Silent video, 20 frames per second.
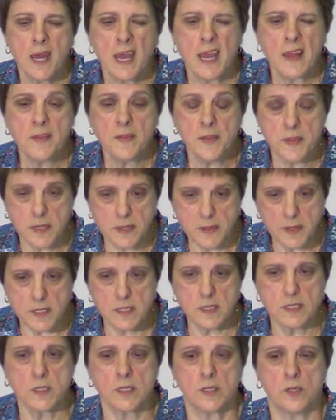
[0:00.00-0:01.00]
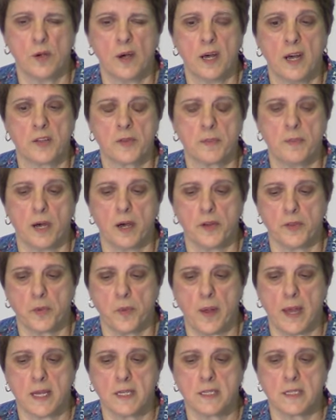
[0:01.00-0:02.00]
And this is in your health
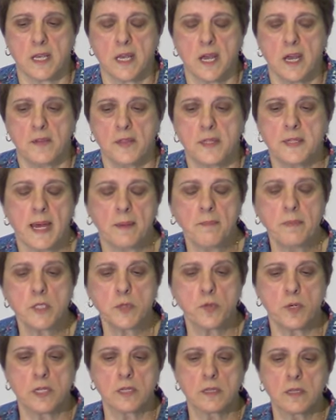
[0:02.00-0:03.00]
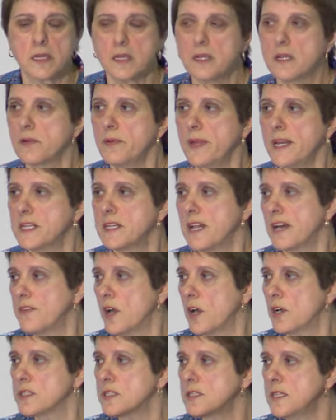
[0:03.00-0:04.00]
pathways. The numbers were a little incorrect, and I've
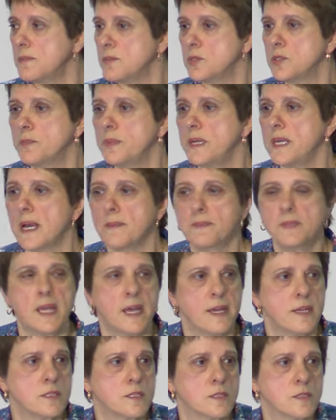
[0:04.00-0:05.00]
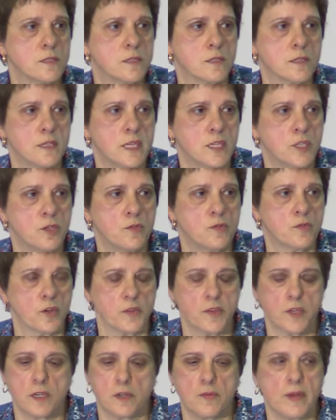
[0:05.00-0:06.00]
asked them to be updated, that you've
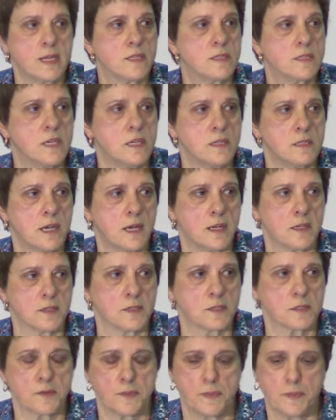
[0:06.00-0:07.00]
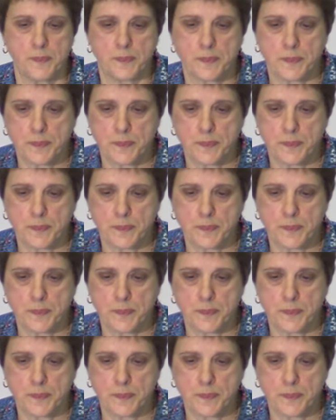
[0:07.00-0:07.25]
got the correct details.